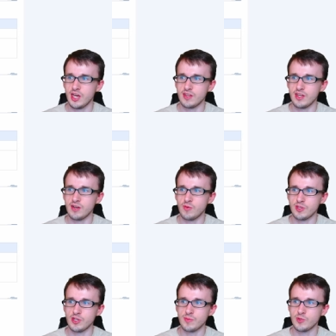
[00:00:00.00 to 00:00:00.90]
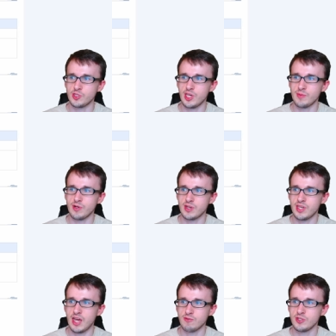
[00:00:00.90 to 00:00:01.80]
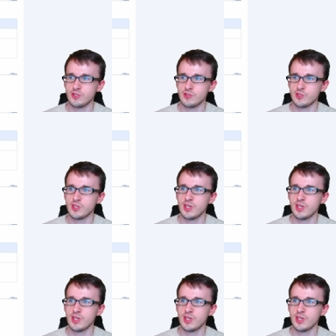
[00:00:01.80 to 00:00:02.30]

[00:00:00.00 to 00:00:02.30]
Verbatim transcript: And then with the double saber counters,